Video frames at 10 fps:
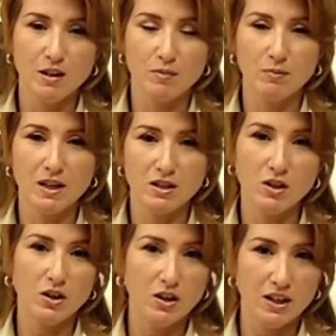um,
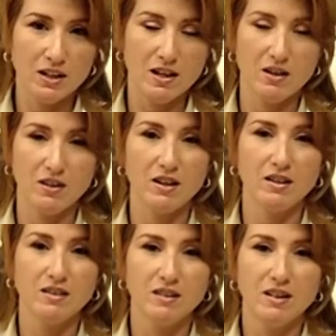that target
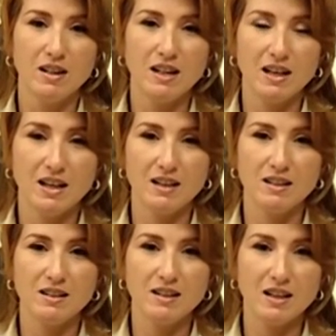area
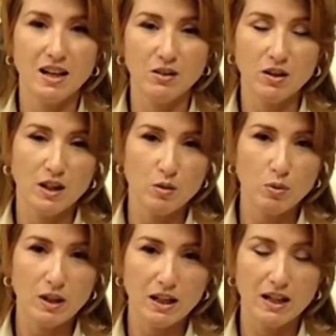and calculate
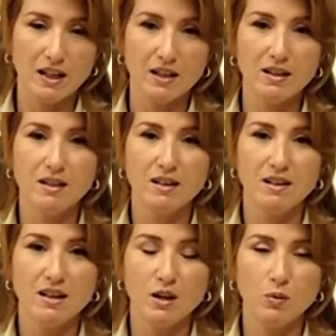a plan
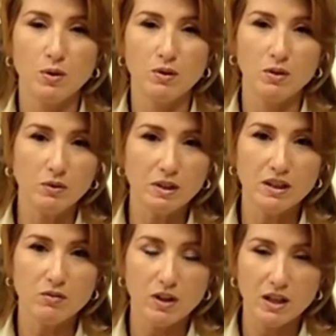that will
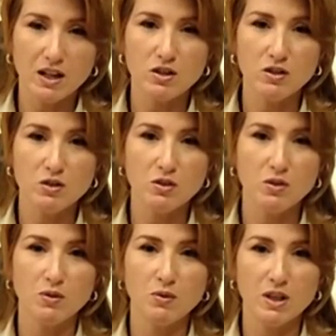only give radiation
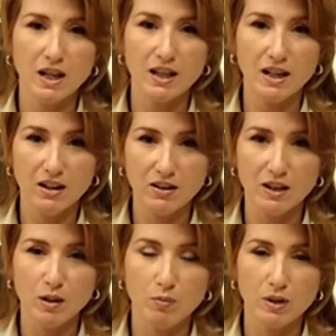to that
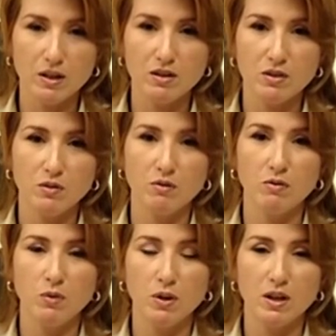area but to
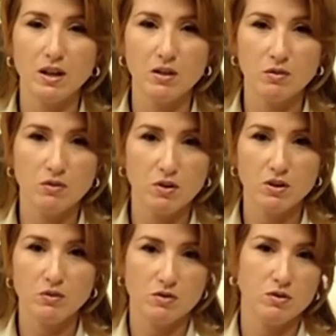avoid other
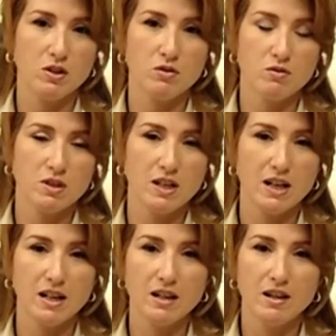critical structures
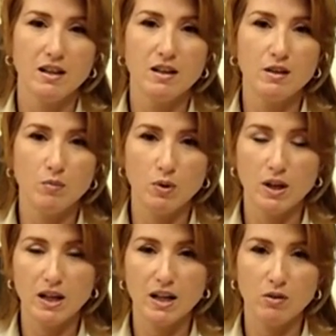like the
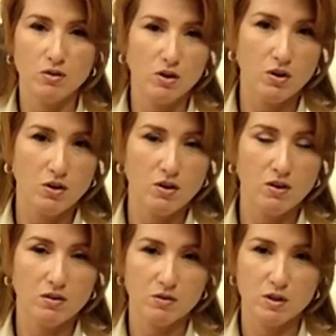brain
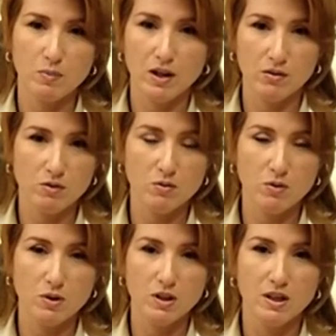heart or spinal
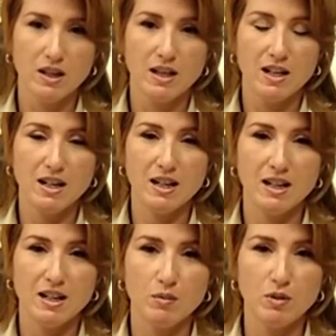cord
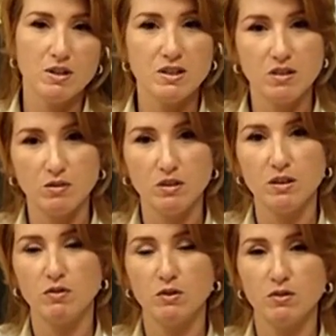and but still
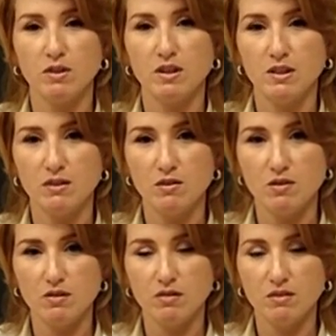deliver the
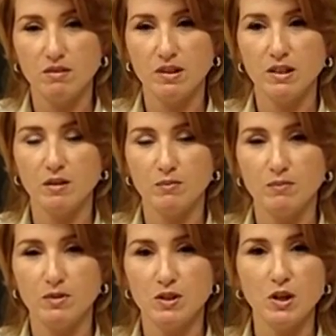
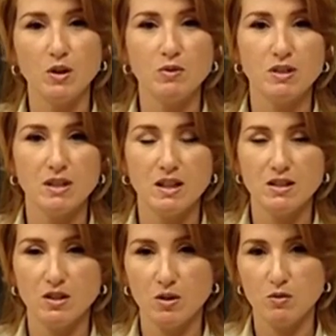um, the dose that
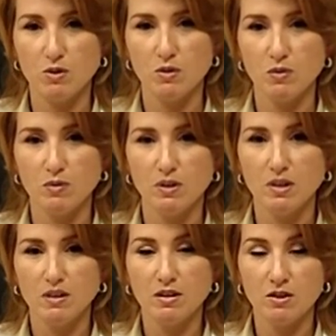needs to go to
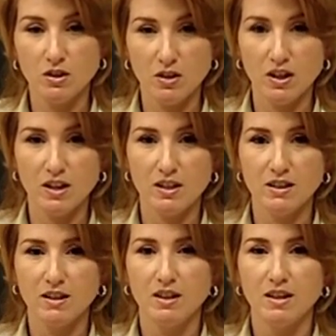the target.
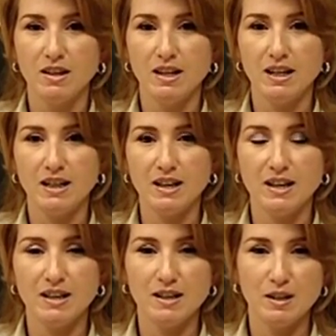
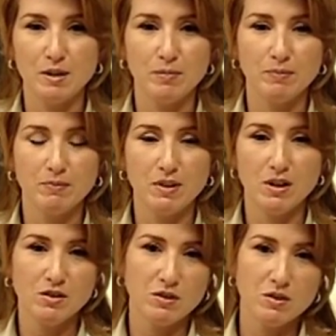I um,
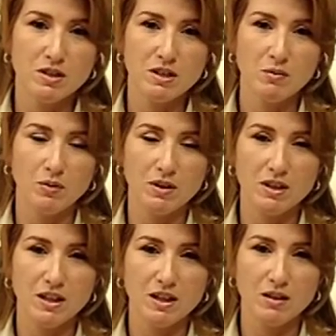also sit
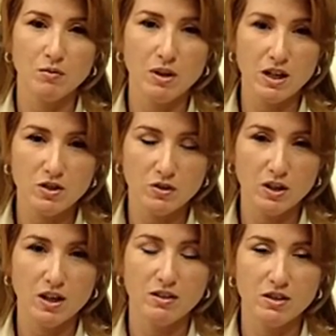with the uh, the
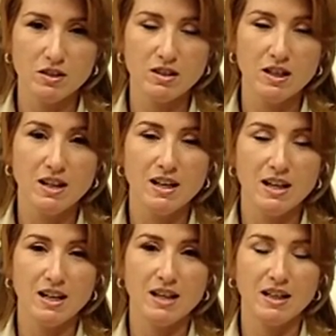radiation oncologist
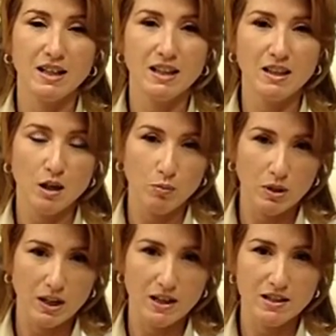and I get that
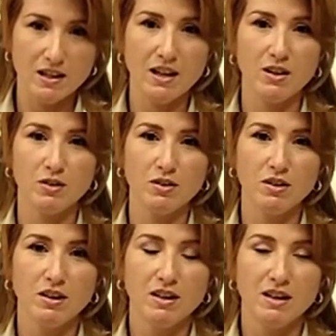plan together